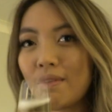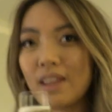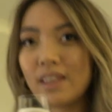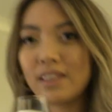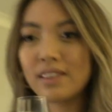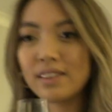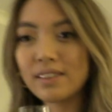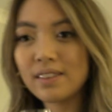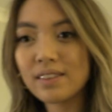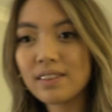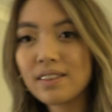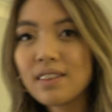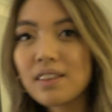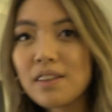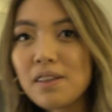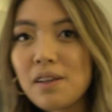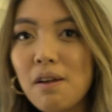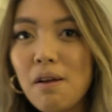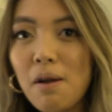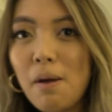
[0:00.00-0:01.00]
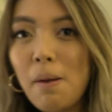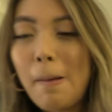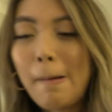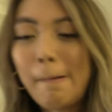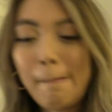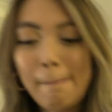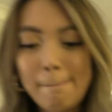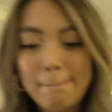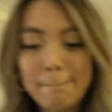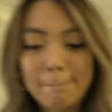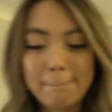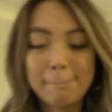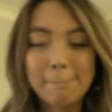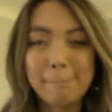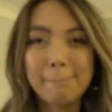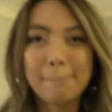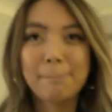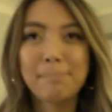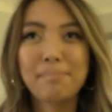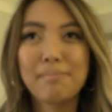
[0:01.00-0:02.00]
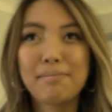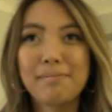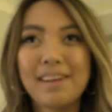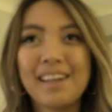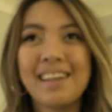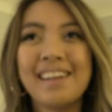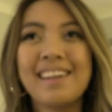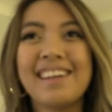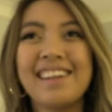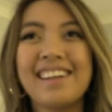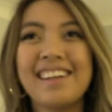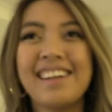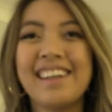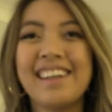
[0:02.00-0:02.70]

bank this week. She's just taking all my money, but